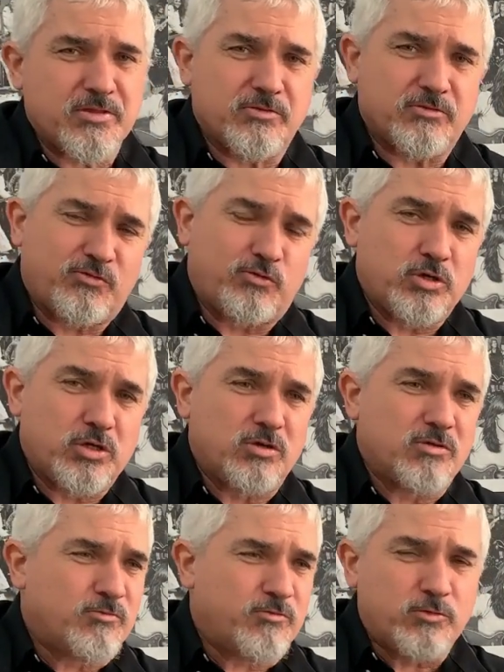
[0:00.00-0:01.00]
for you,
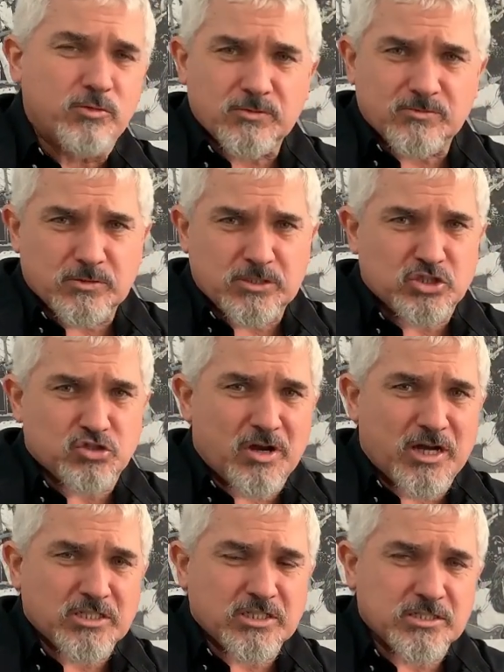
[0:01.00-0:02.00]
full of
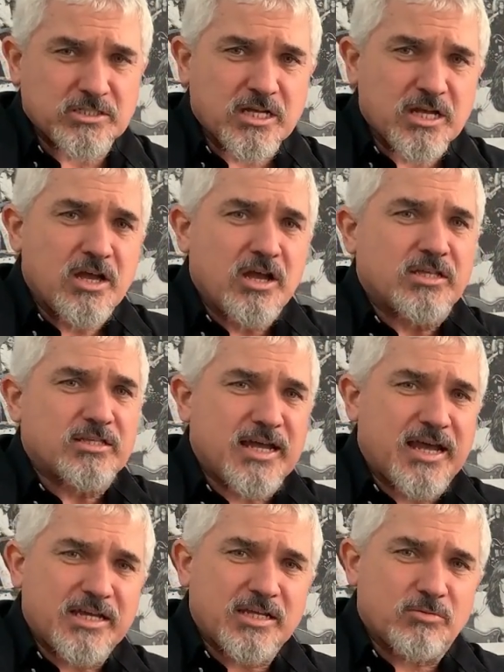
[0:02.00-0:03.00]
instructions,
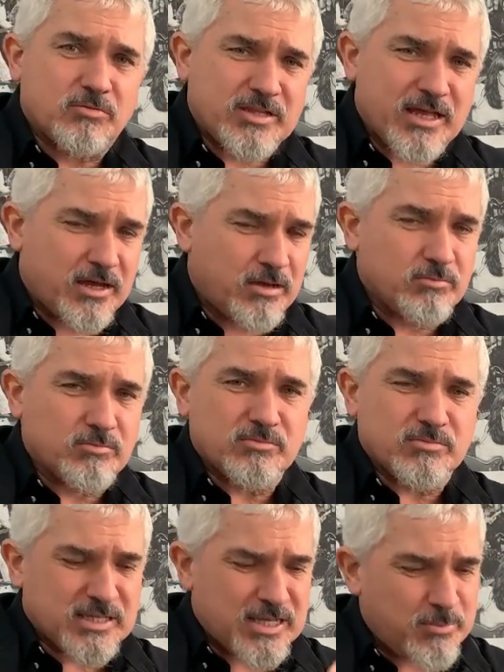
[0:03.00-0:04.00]
taking it down,
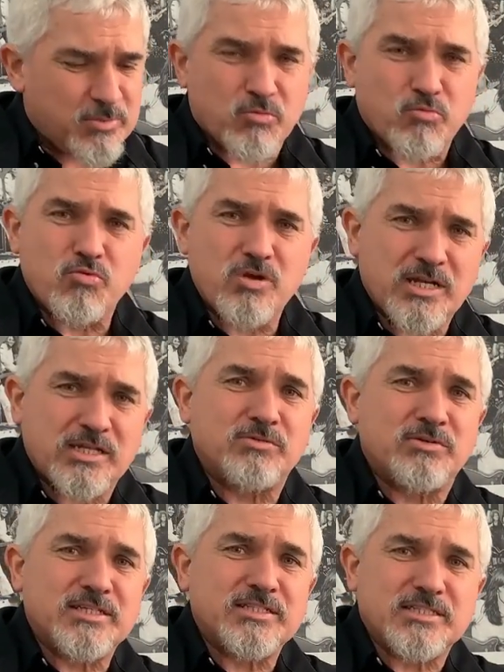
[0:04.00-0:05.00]
keeping it really,
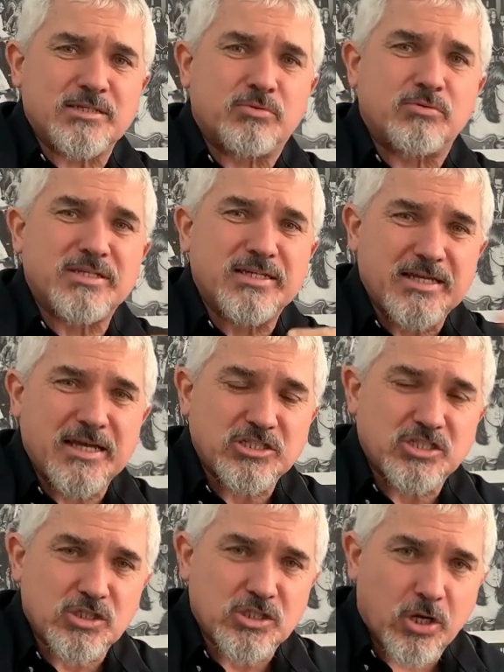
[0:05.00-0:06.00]
really simple to get
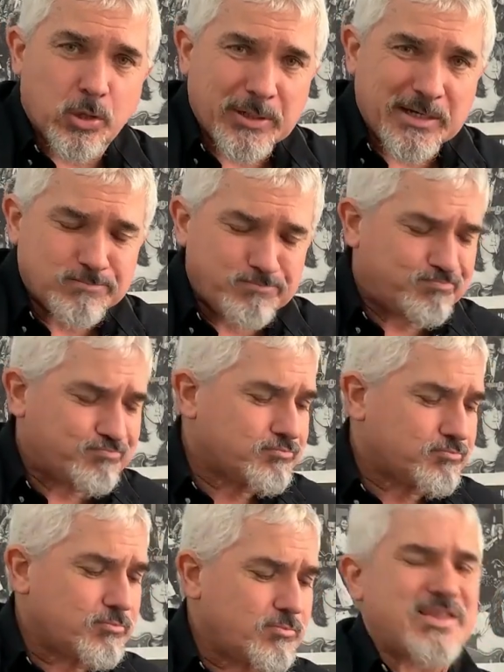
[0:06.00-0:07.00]
you going.
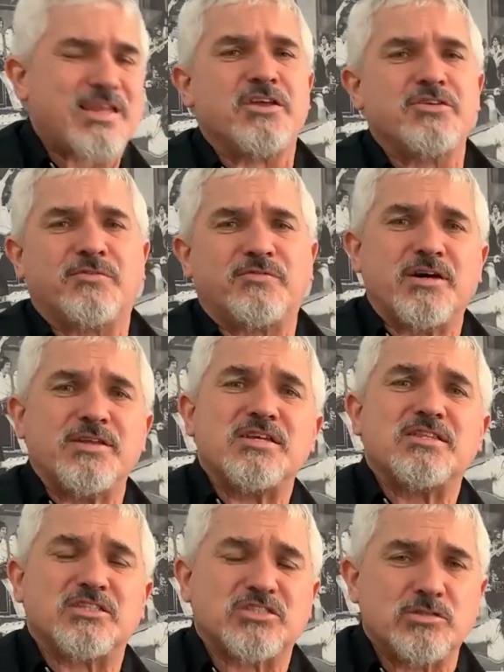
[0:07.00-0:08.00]
And you'll find that
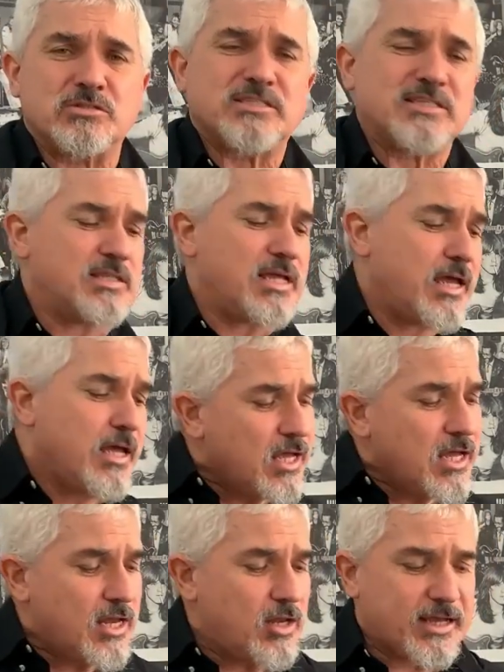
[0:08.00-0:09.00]
the songs in there,
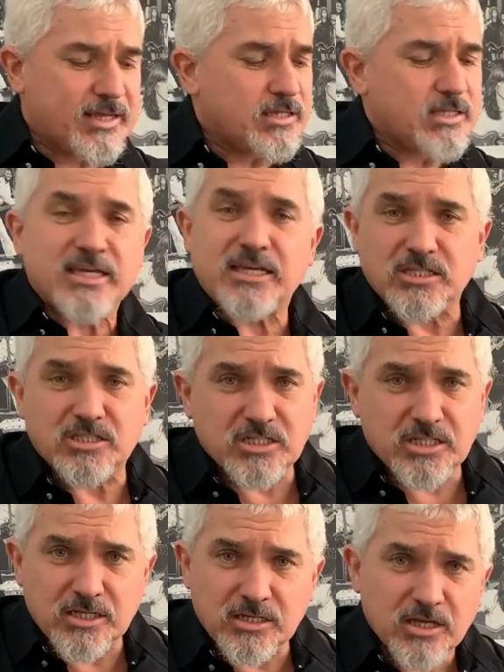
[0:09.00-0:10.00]
like in the key of
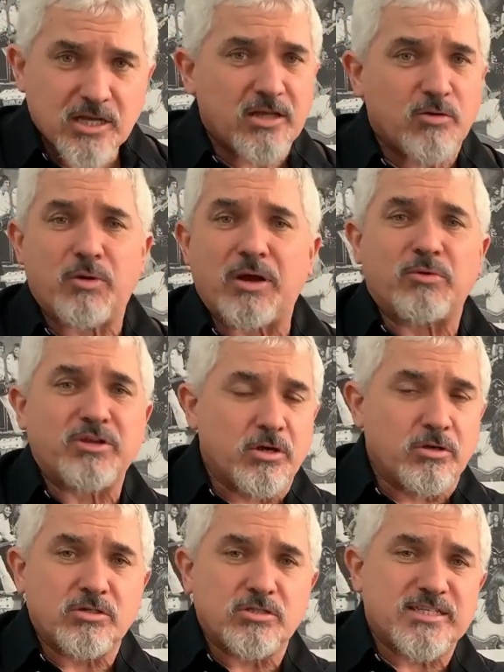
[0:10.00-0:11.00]
G, where we
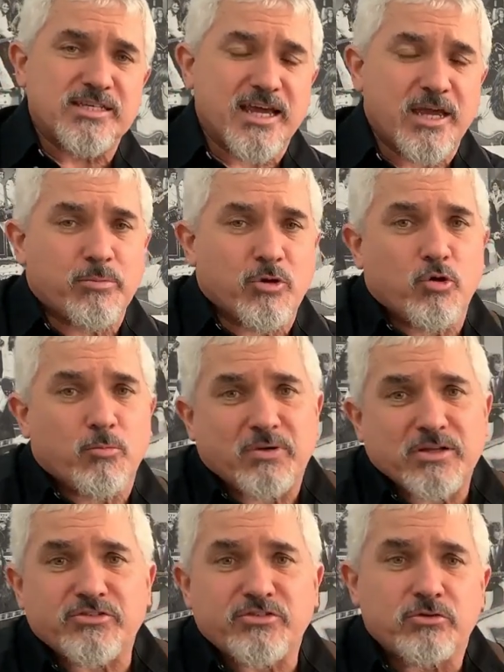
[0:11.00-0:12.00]
don't use a capo,
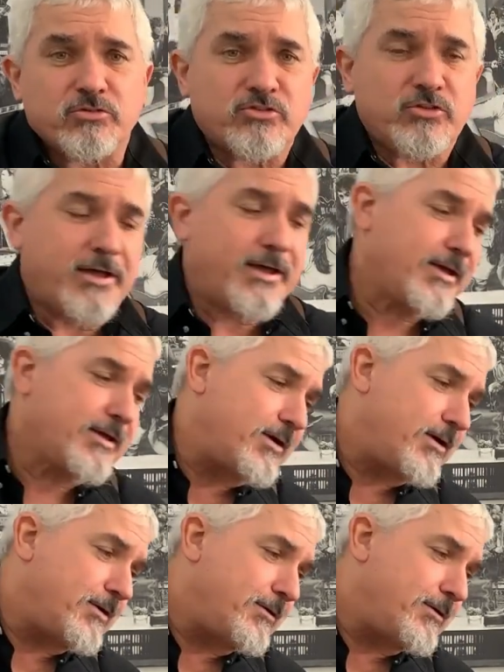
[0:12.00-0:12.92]
but songs like